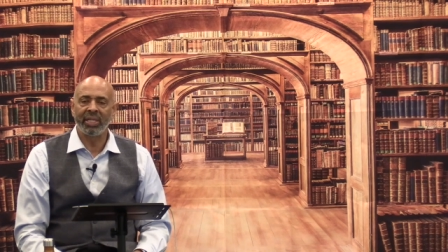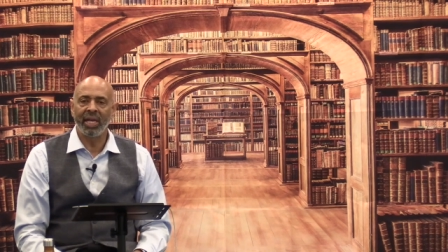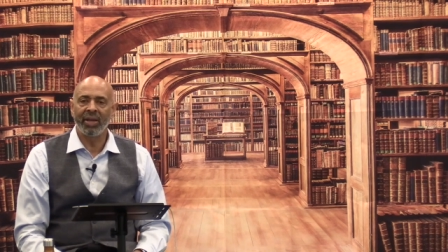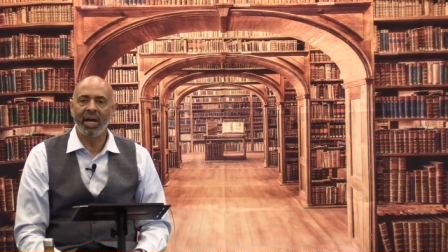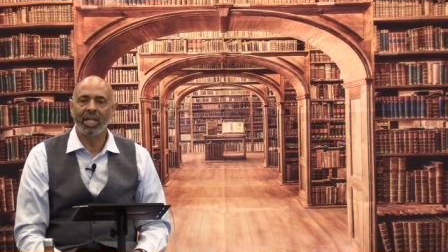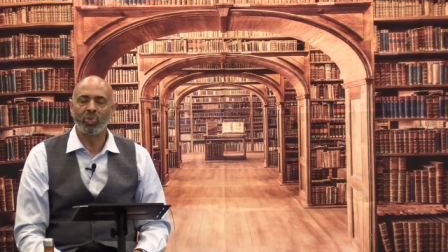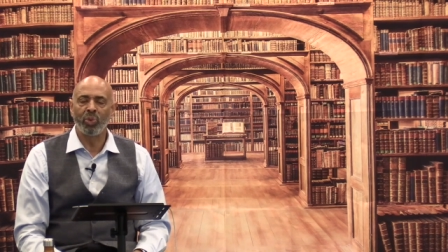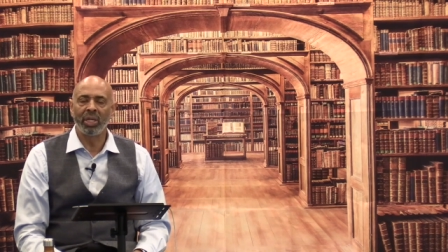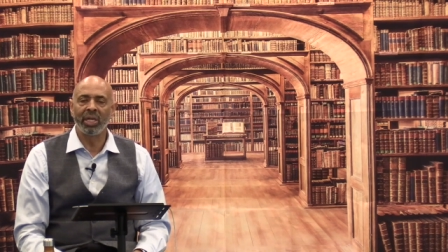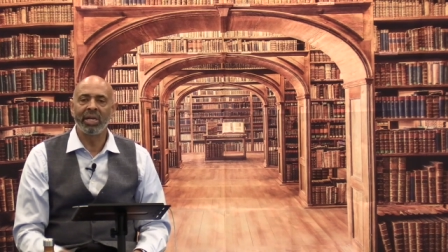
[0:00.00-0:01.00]
God's
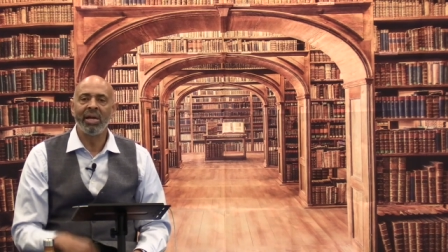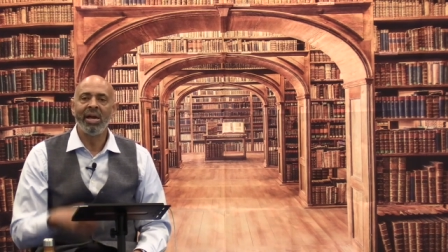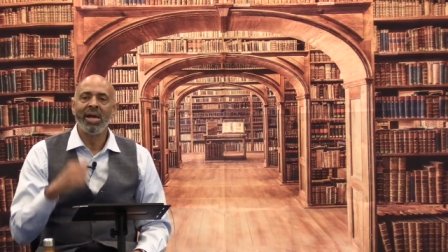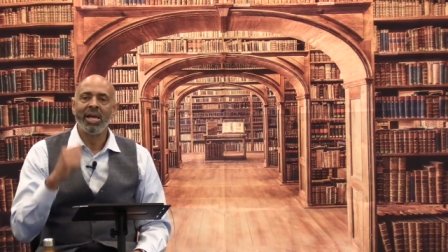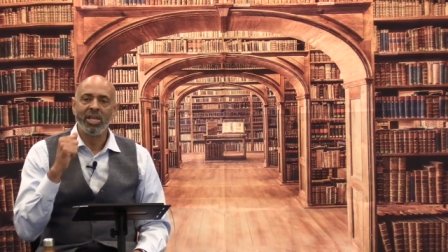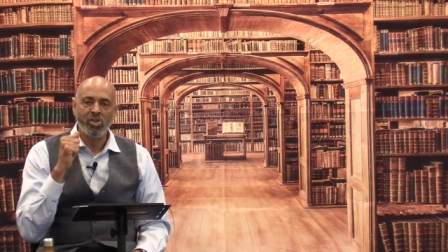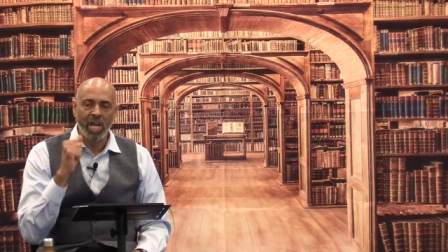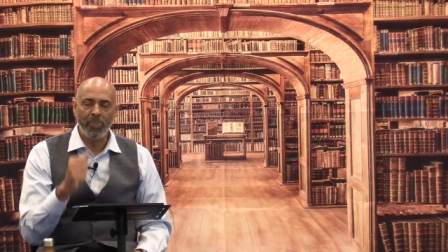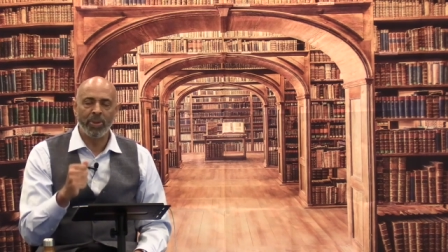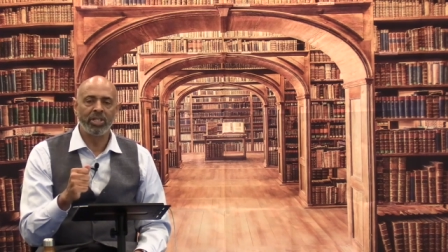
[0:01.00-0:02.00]
willing. You keep
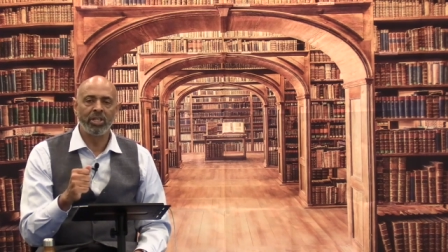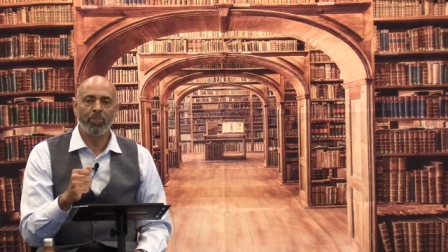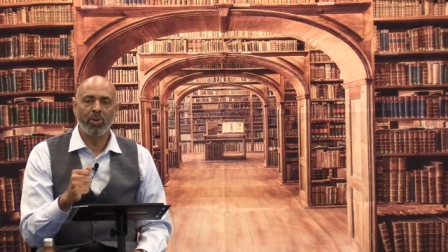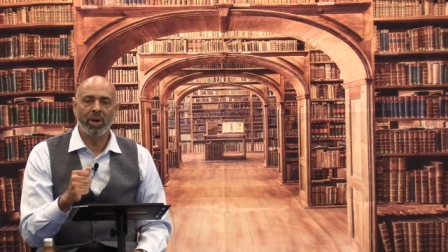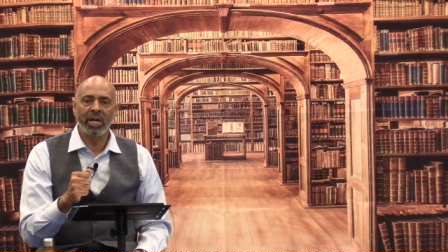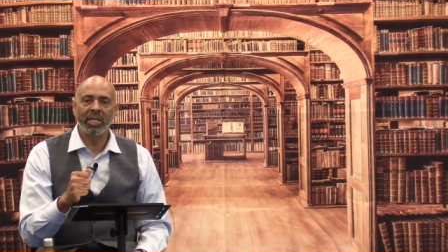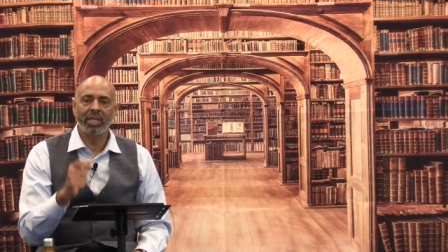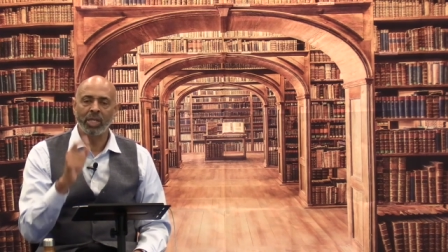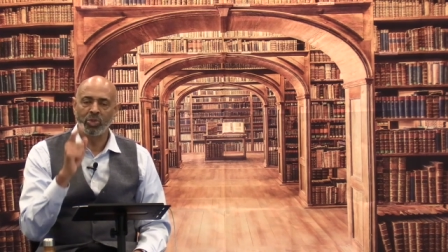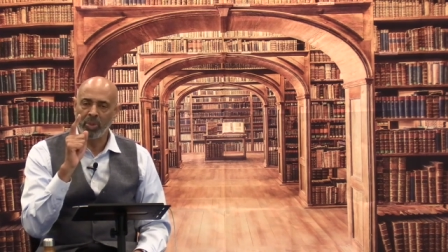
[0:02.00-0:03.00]
us in your prayers
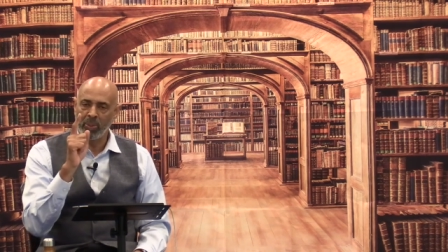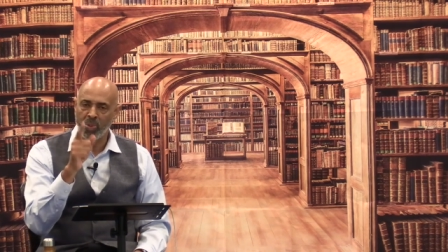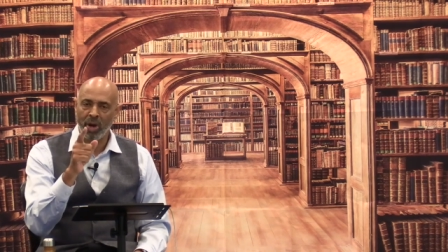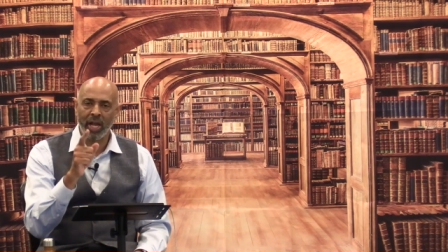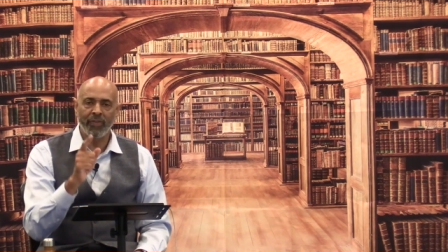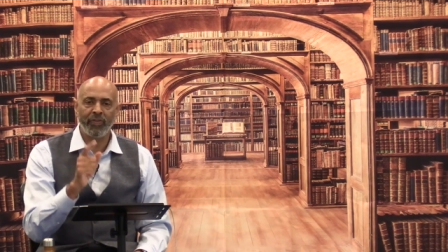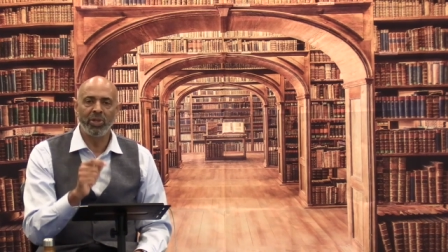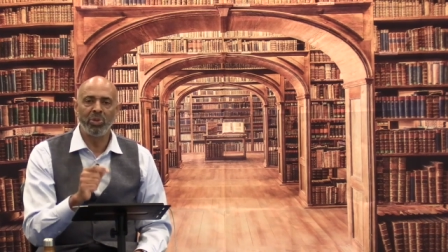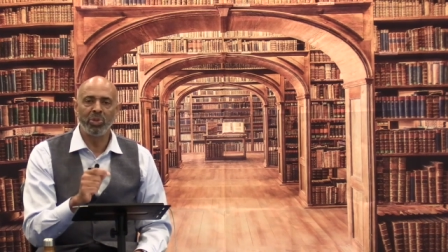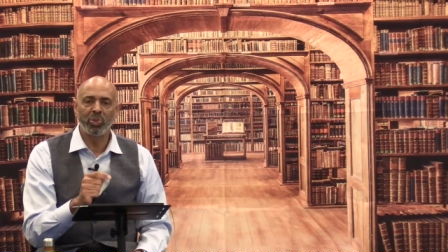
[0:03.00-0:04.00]
as we'll be praying for you
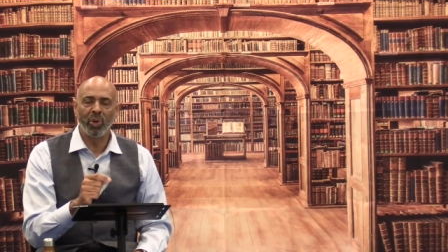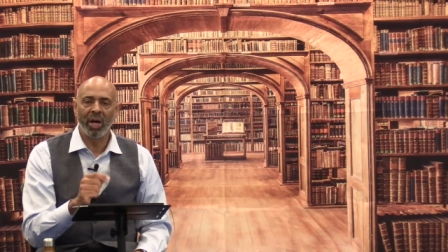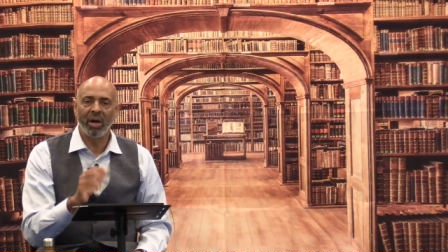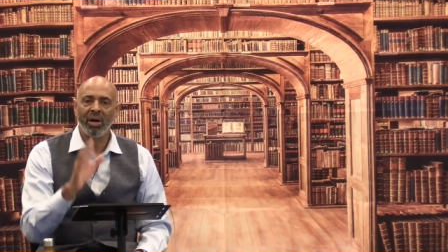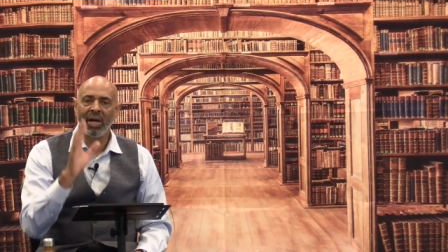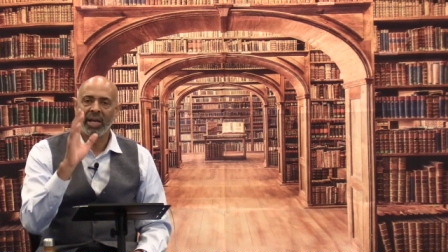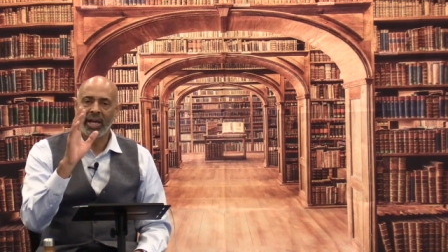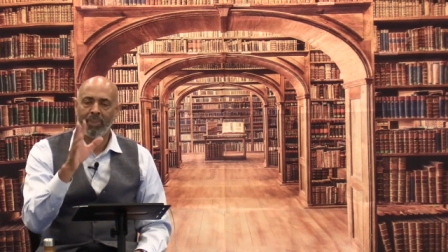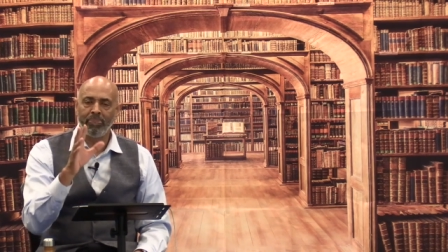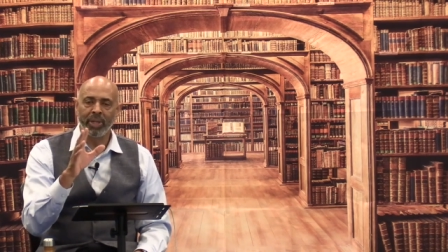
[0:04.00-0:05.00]
as well.
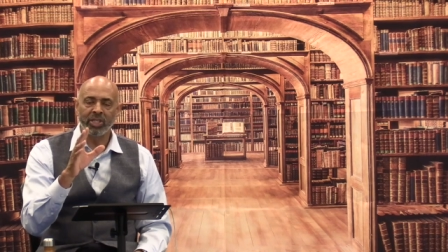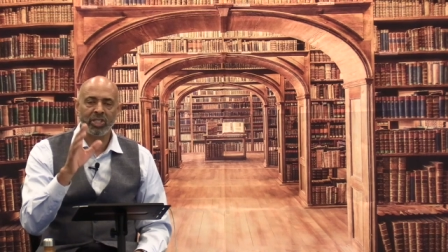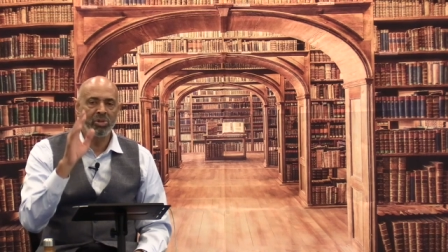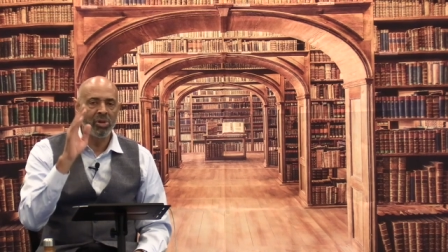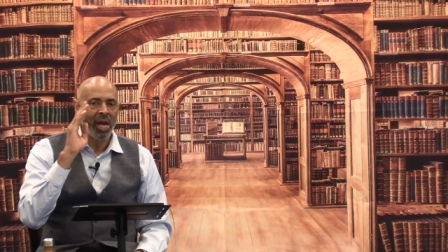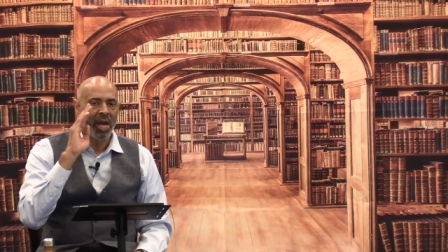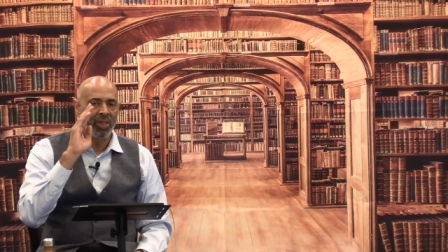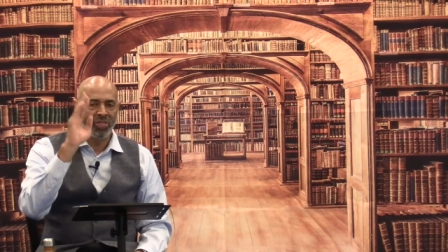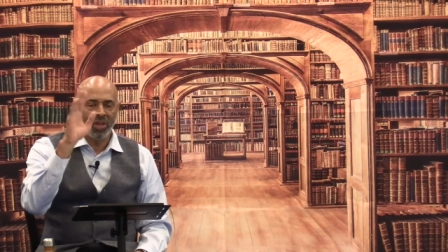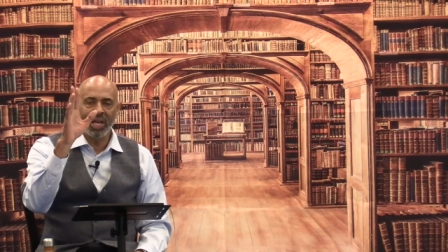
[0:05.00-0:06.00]
God bless you, and
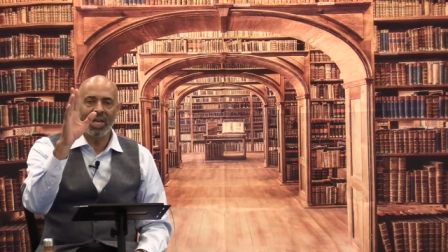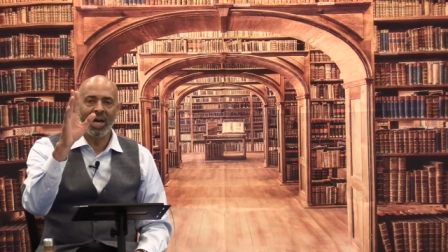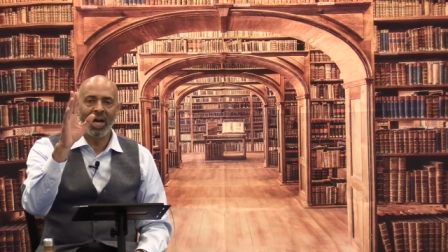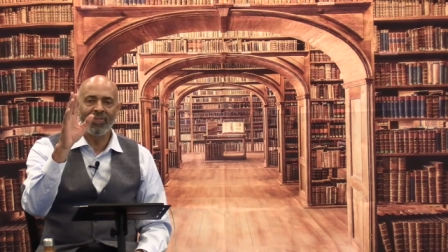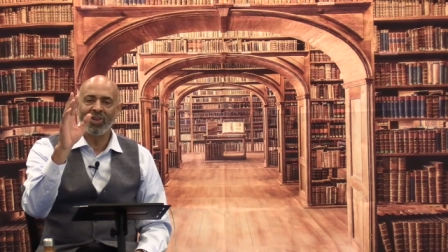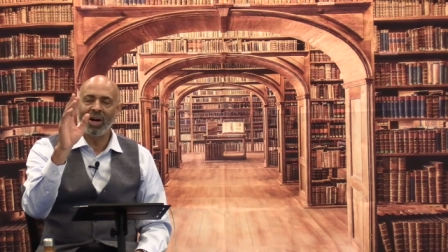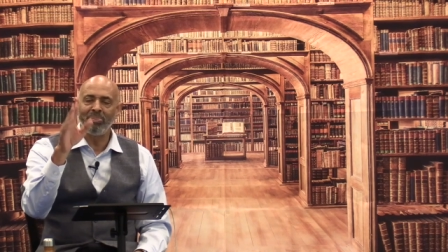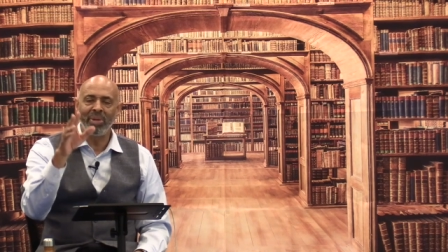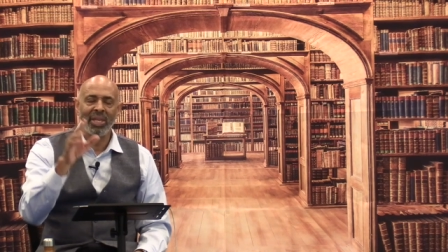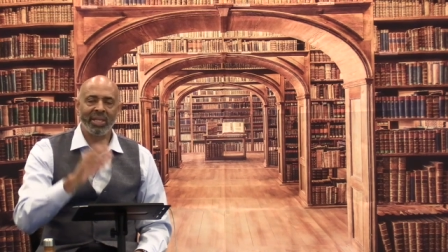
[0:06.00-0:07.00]
thank God for our
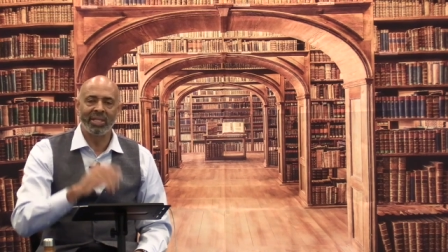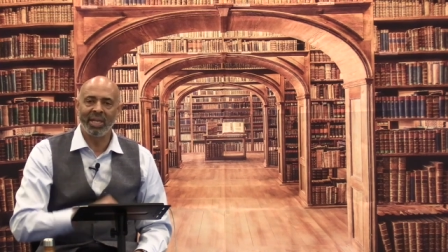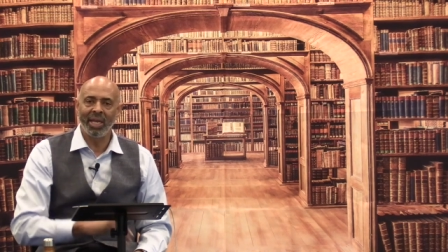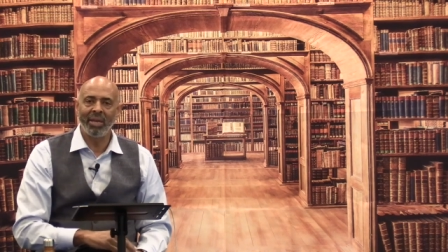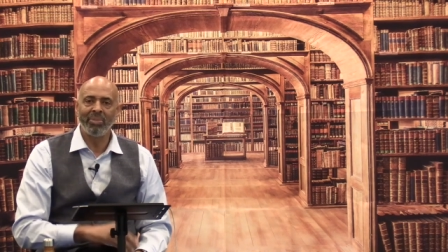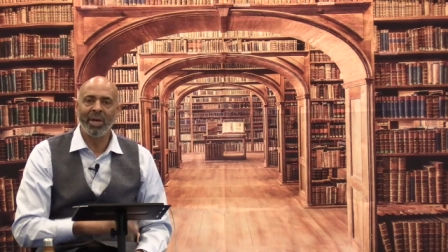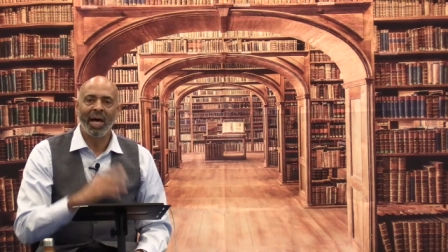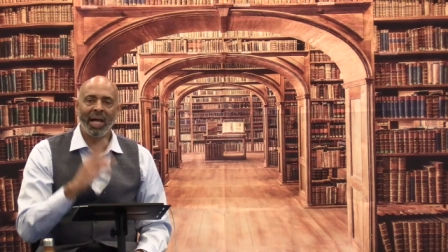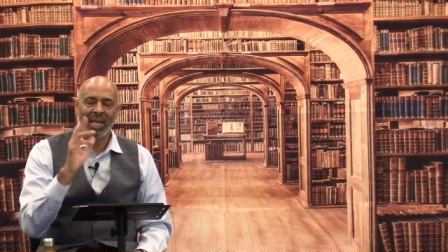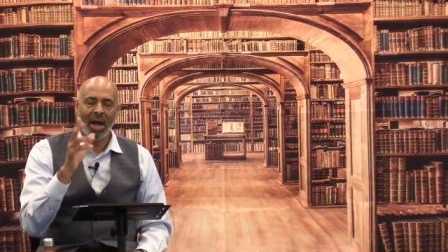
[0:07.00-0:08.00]
media team
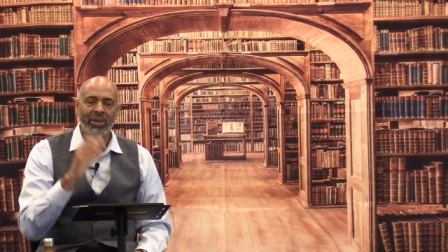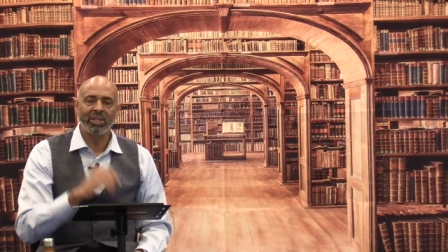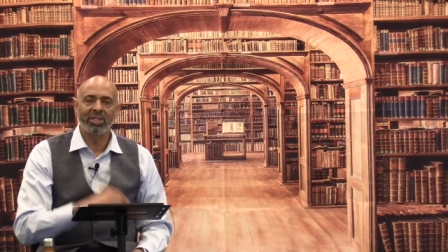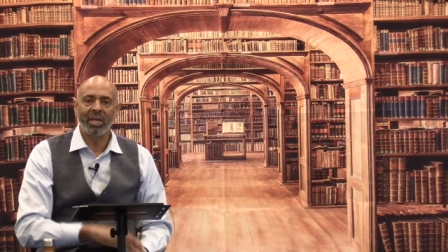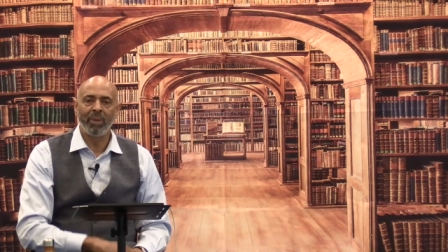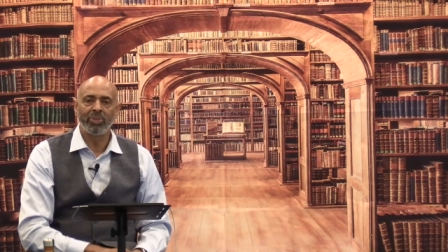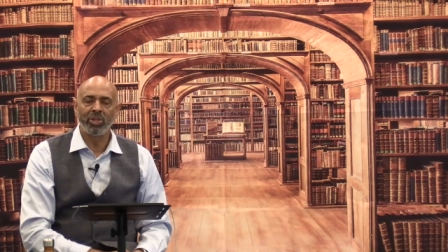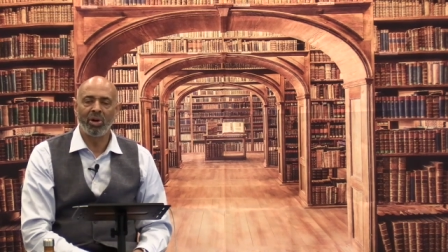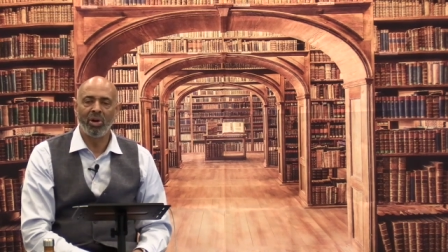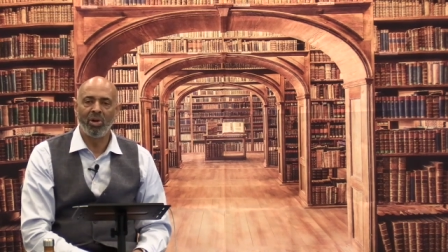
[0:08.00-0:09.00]
allowing us to come to your
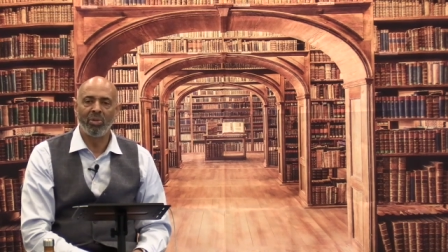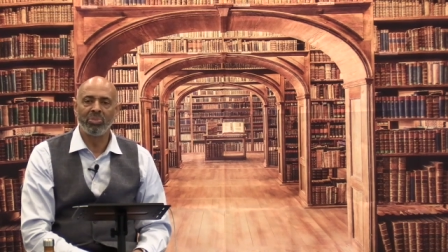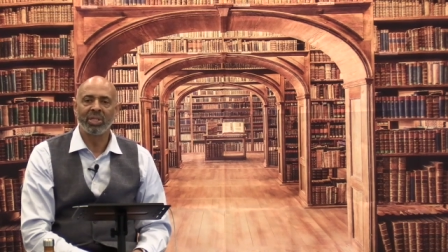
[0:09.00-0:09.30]
homes.